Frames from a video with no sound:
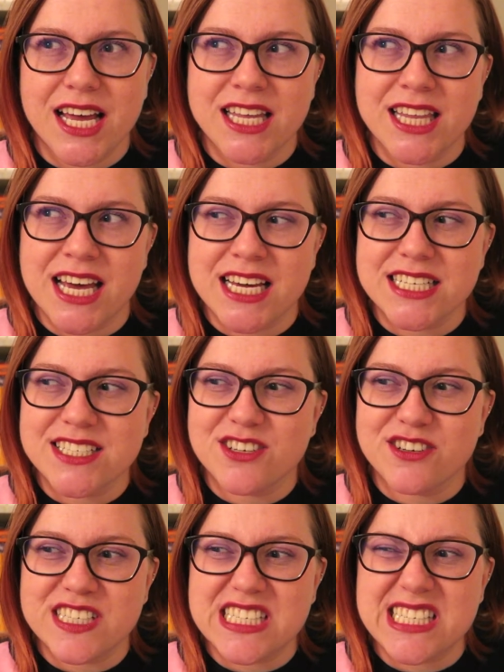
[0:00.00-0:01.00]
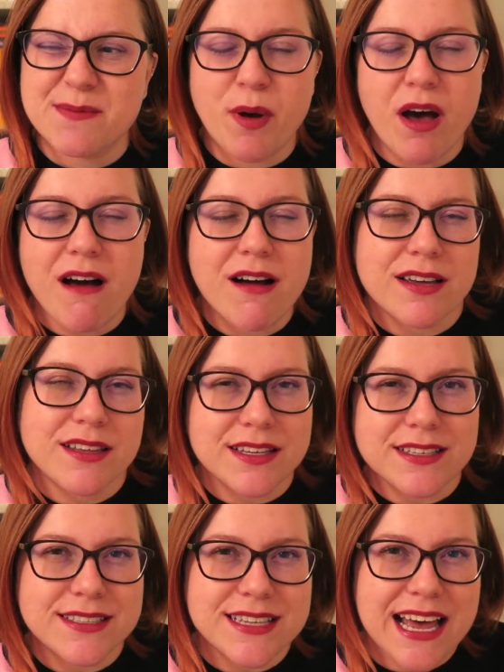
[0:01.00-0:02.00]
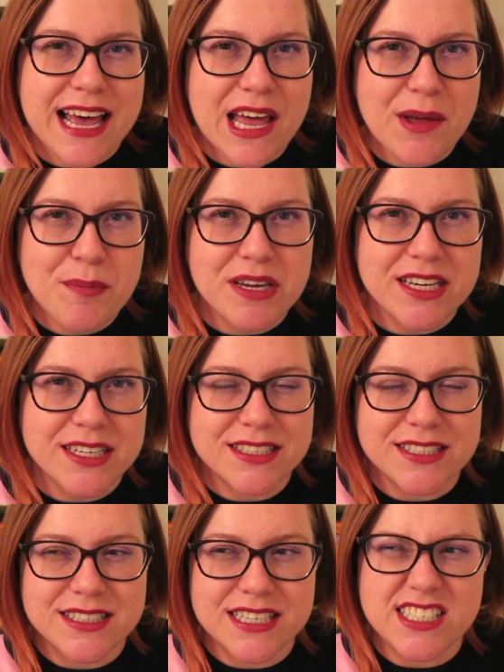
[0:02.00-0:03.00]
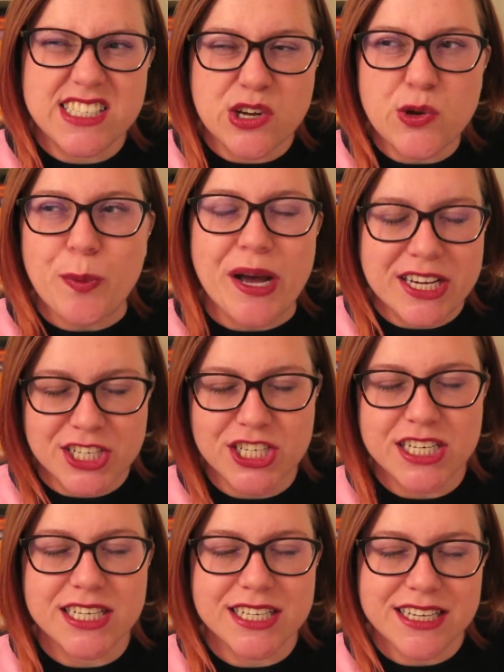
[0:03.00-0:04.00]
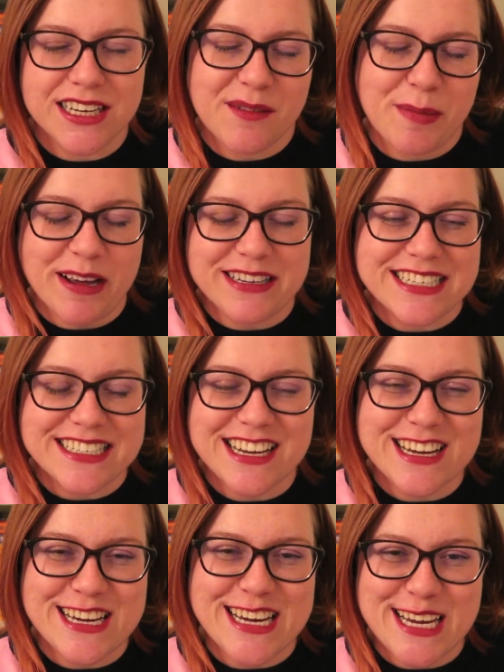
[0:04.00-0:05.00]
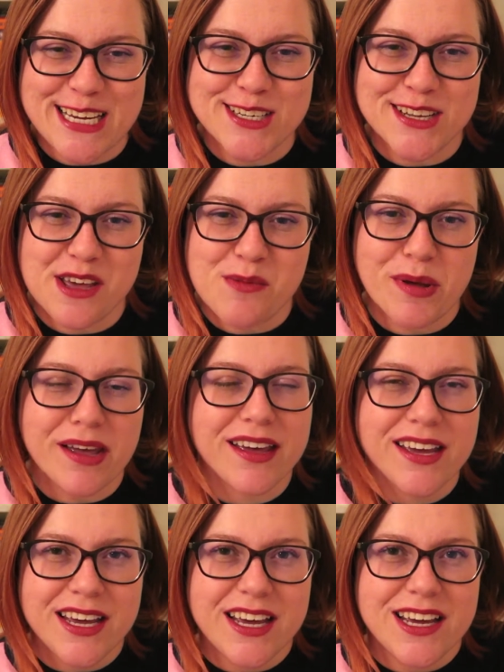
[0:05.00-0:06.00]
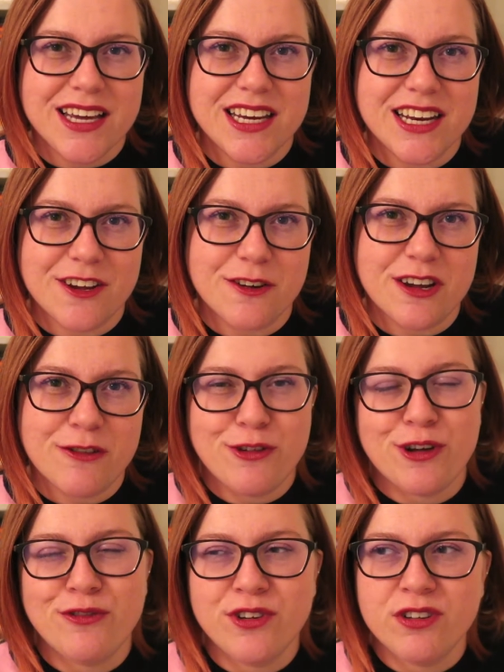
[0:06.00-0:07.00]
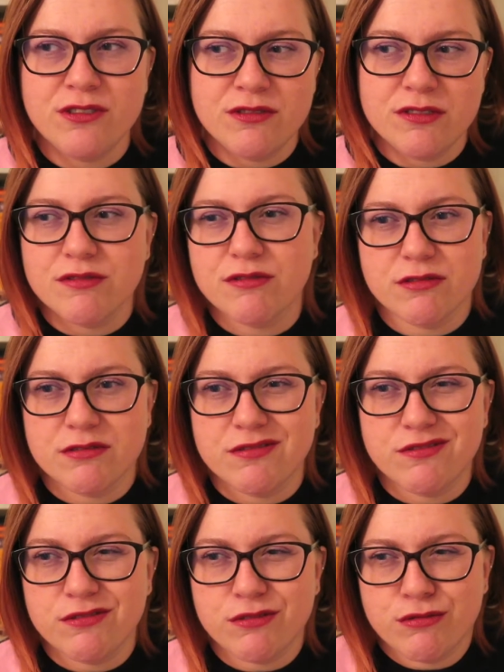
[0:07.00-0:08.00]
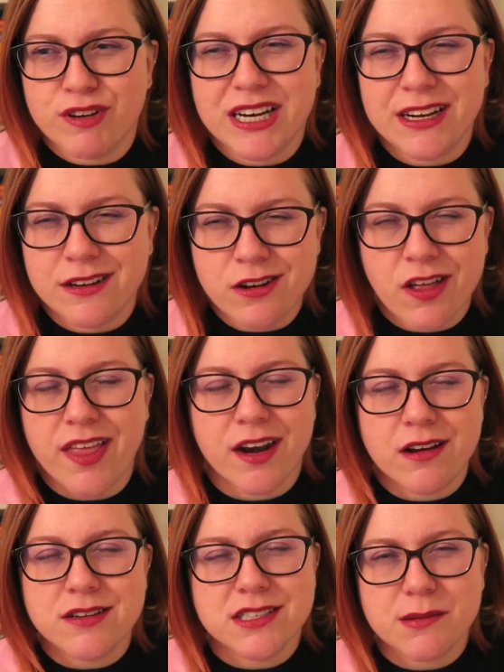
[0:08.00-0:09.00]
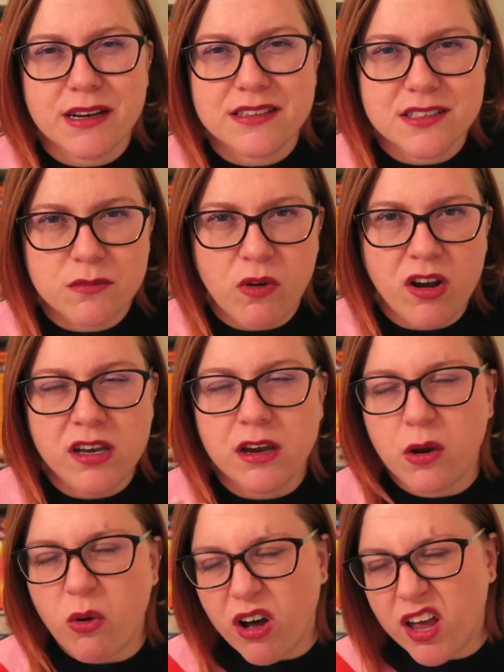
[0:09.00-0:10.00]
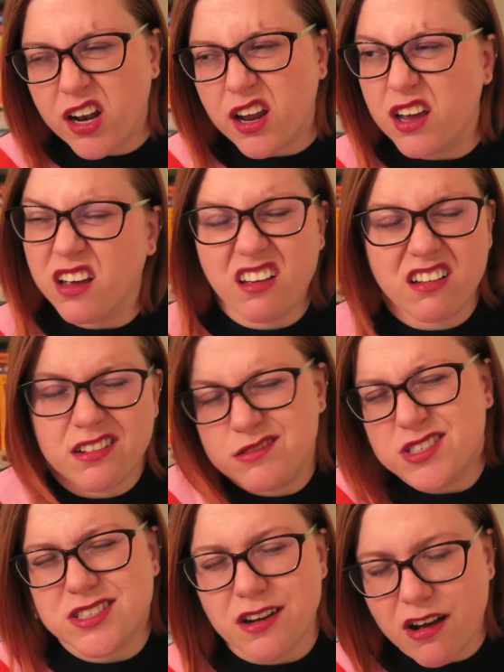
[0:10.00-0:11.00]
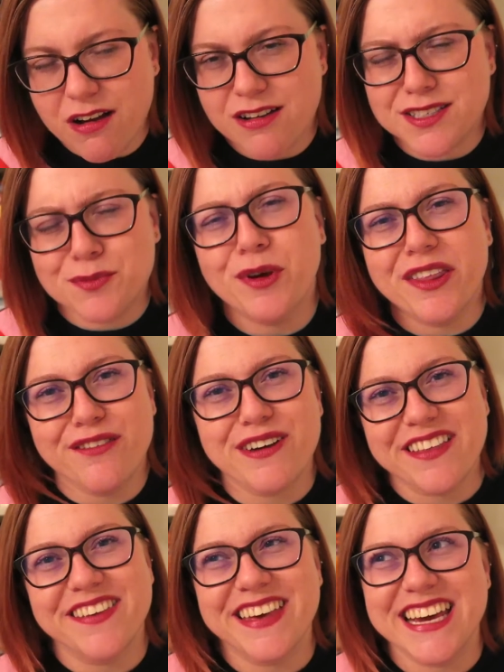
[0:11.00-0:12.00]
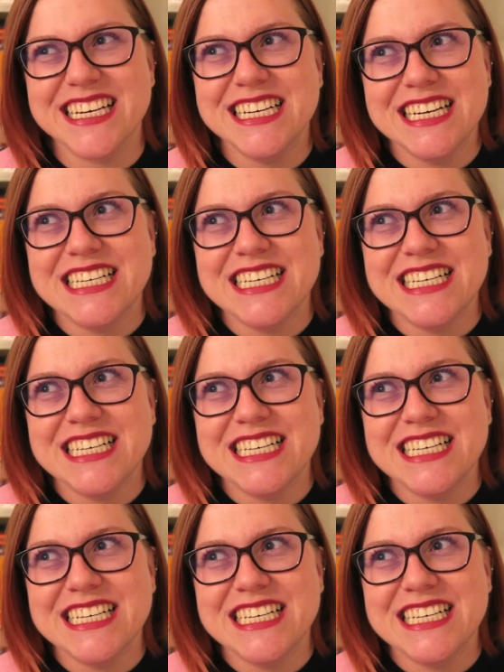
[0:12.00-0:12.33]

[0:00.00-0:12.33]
that sort of spark that's there because they're so passionate about disliking each other. But you know, if you really are not that arsed about someone, you're quite like, oh, just not arsed. But the fact that they